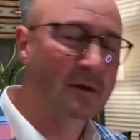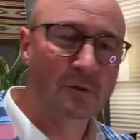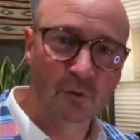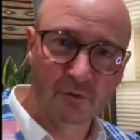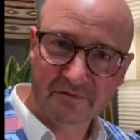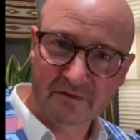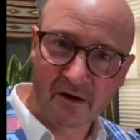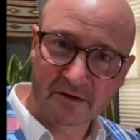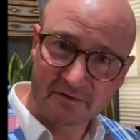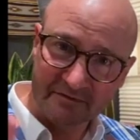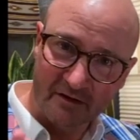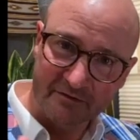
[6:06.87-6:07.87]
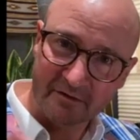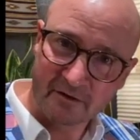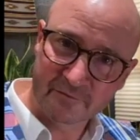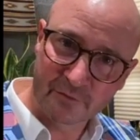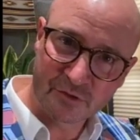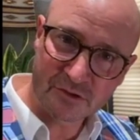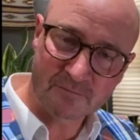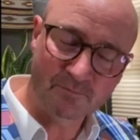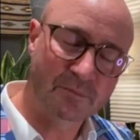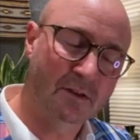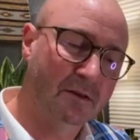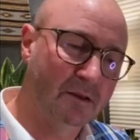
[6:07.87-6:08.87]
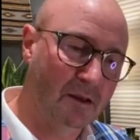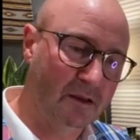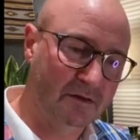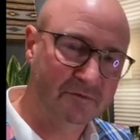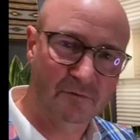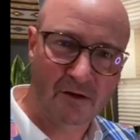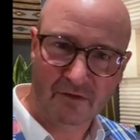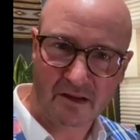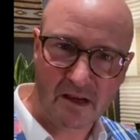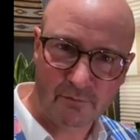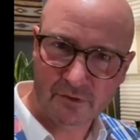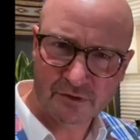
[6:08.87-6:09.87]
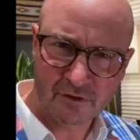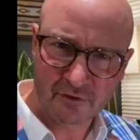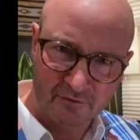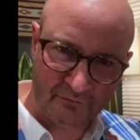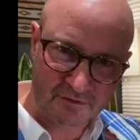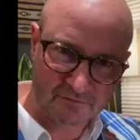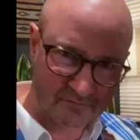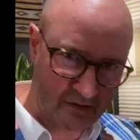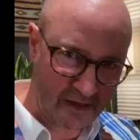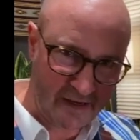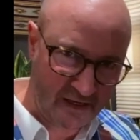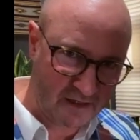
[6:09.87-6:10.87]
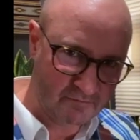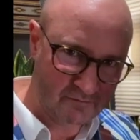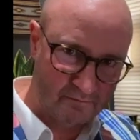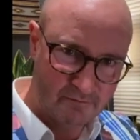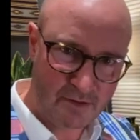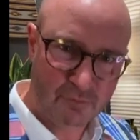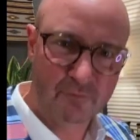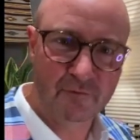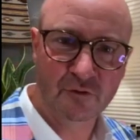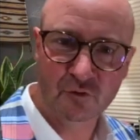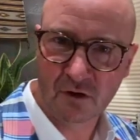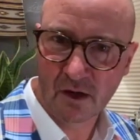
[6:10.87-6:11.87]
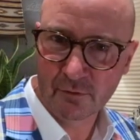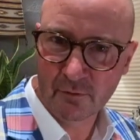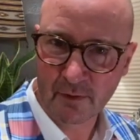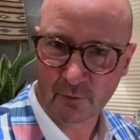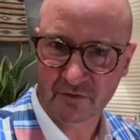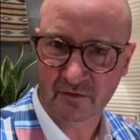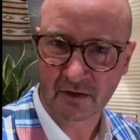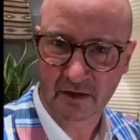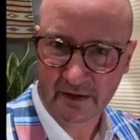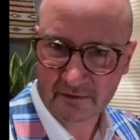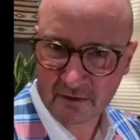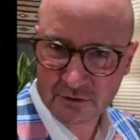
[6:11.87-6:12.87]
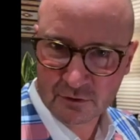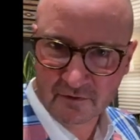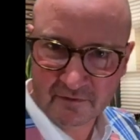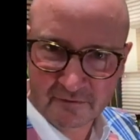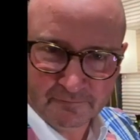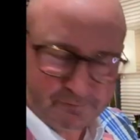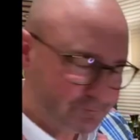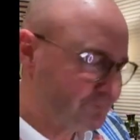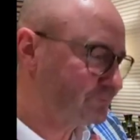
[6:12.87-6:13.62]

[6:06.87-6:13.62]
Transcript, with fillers: North side and south side version, and that's a a Canberra joke because we've got a lake and people are very tribal about which side of the lake they should sit on.